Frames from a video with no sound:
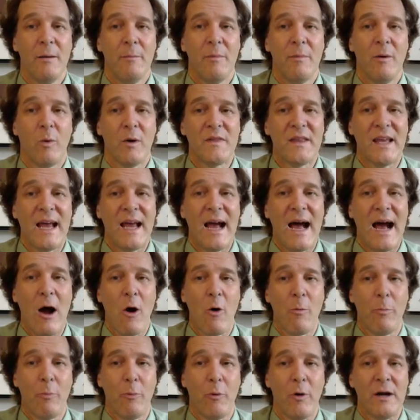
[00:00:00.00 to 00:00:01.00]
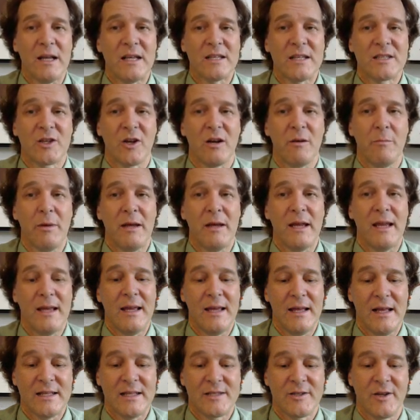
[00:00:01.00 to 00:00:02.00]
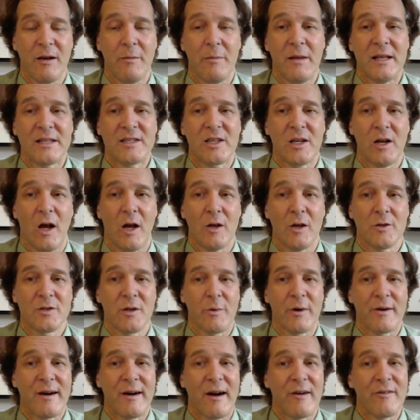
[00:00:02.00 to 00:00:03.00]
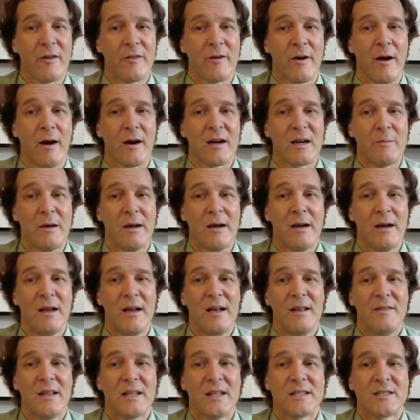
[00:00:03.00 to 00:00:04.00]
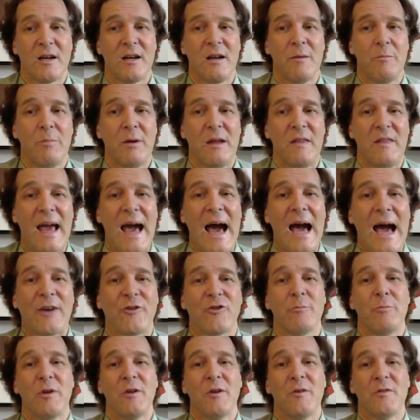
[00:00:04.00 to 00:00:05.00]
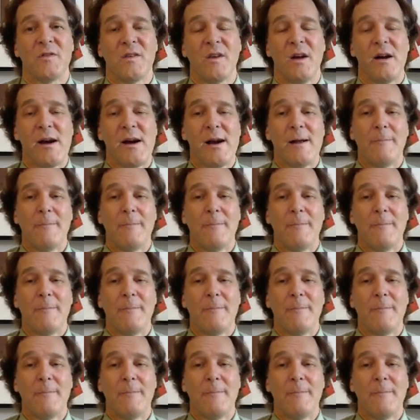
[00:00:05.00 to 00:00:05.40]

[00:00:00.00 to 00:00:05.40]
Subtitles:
but what the output is going to be it's going to also require another argument that's going to be the attributes.